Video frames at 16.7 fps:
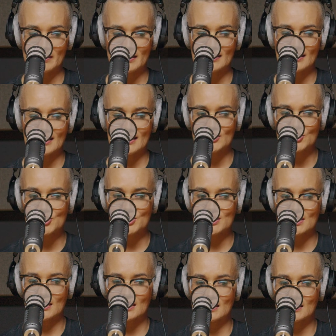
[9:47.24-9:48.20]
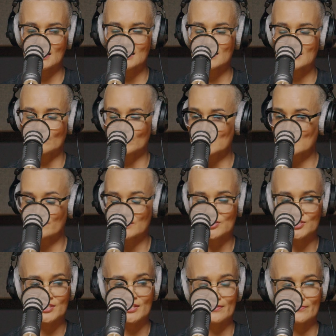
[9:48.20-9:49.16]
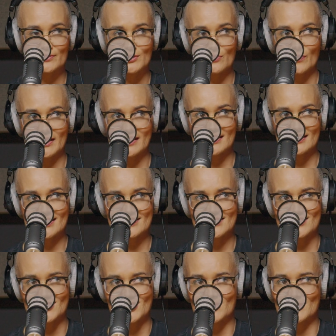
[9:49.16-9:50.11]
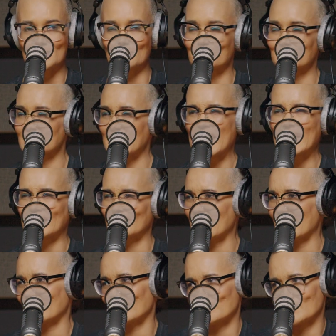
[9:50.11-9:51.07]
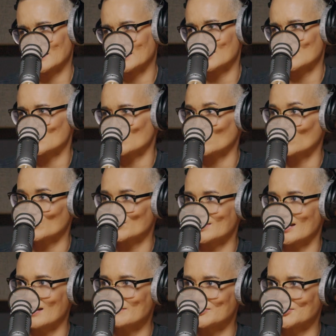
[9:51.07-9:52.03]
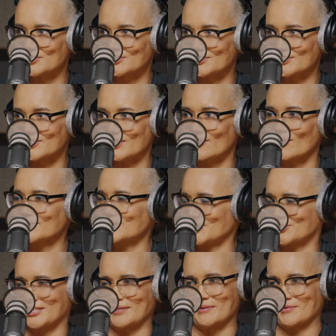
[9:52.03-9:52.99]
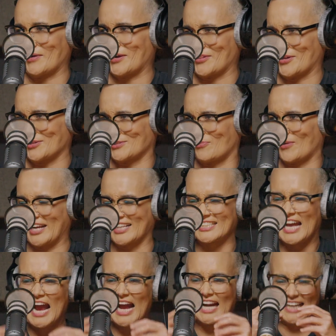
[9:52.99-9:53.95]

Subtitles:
Bennett, and she was a vegetarian for 20 years, and she used to be hanging out in my kitchen all the time, and she'd just go, just give me one of those wings.